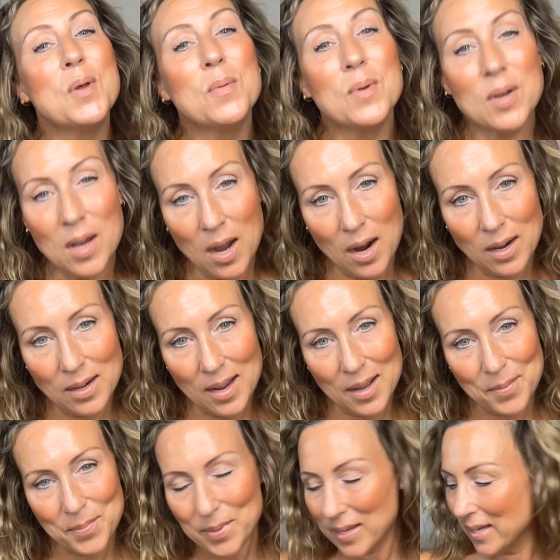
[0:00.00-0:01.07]
moment card I
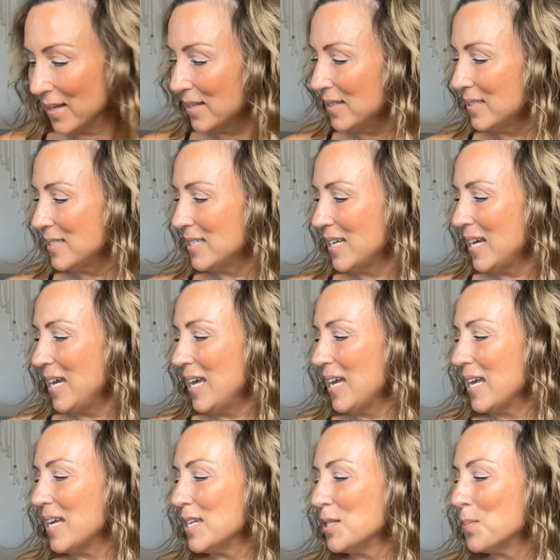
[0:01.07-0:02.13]
picked
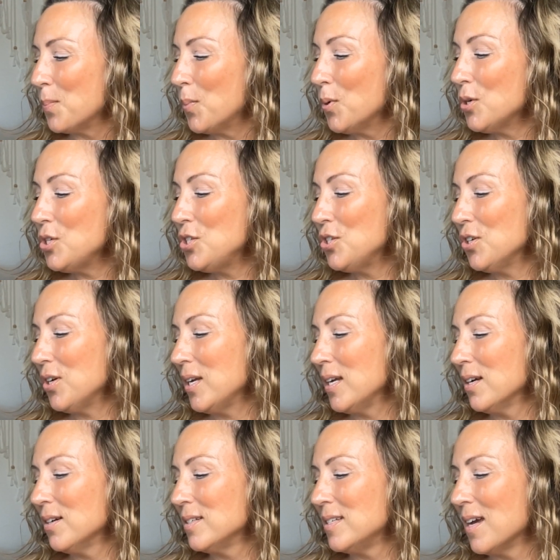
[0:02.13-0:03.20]
is put your
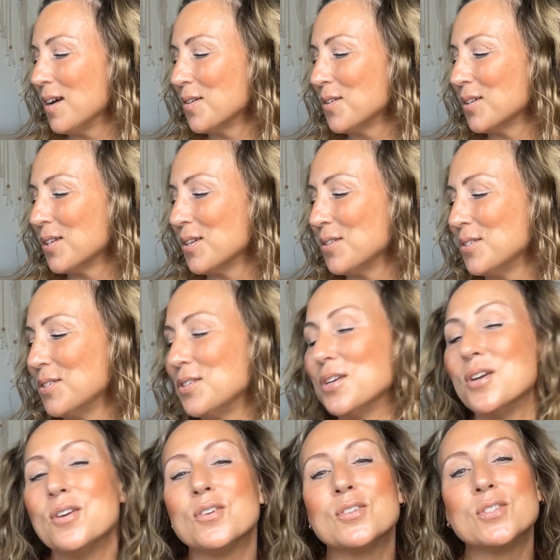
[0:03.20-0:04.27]
ear down close to
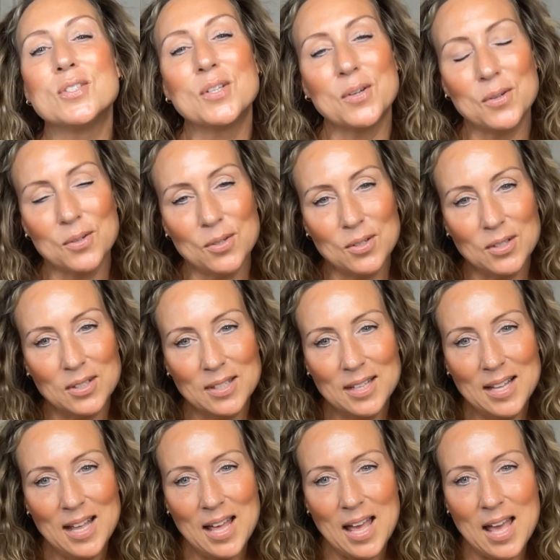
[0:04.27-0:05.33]
your soul
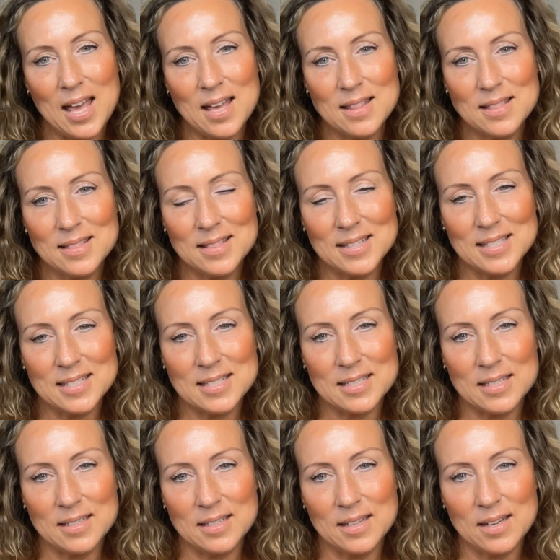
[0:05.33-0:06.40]
and
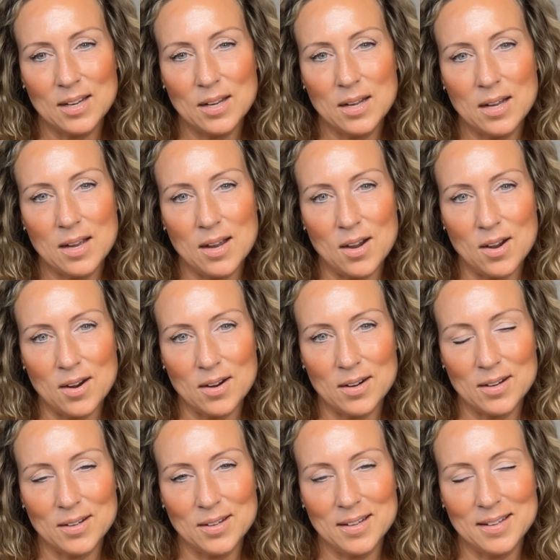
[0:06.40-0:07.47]
listen
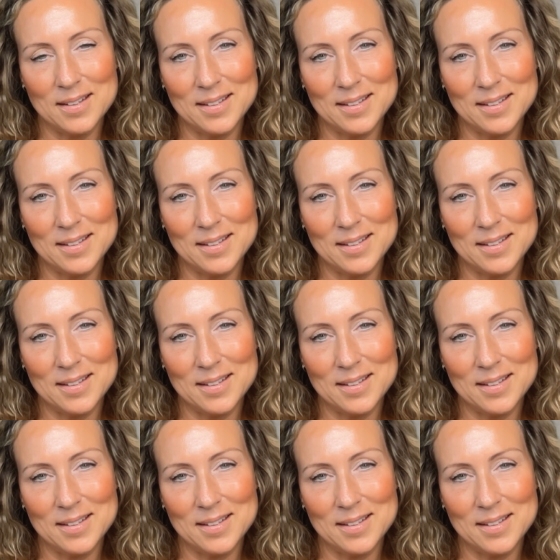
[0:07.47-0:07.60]
hard.